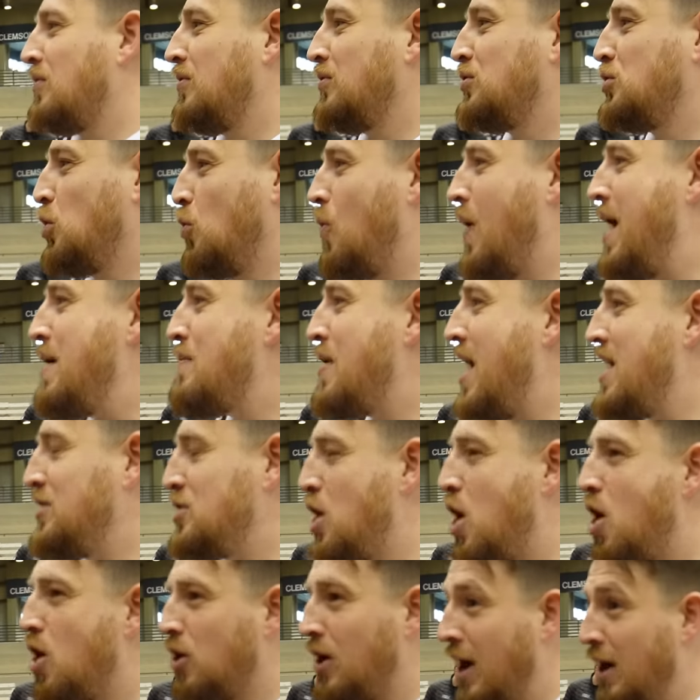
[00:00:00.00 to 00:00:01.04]
to weigh my
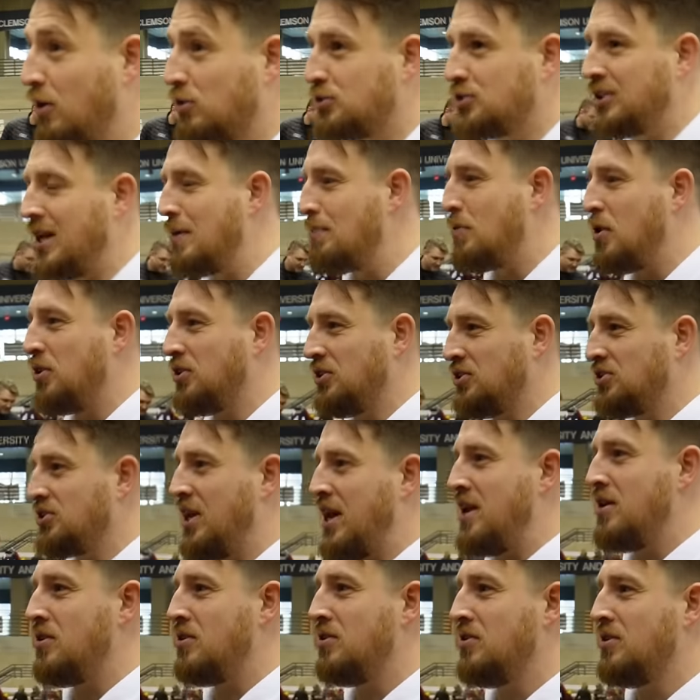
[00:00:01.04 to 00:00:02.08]
dog, I'll step on the
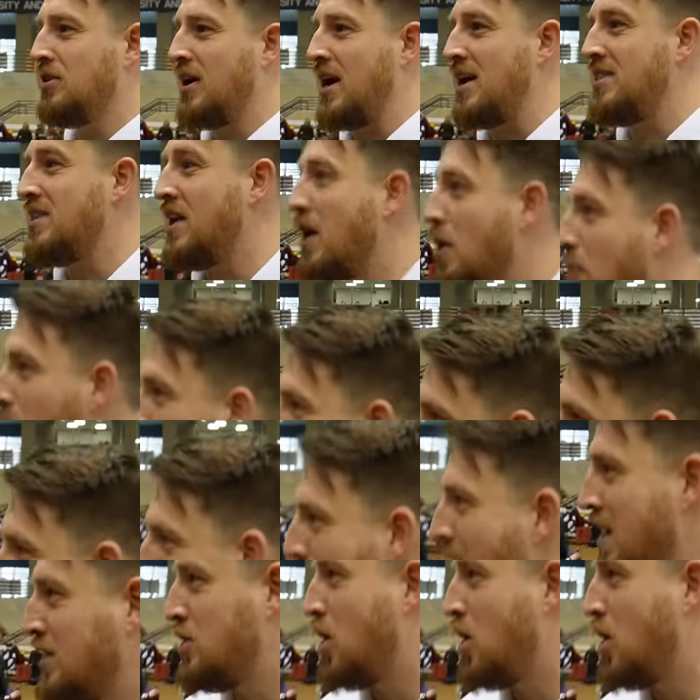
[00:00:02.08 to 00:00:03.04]
scale, and then I'll pick up my 100%.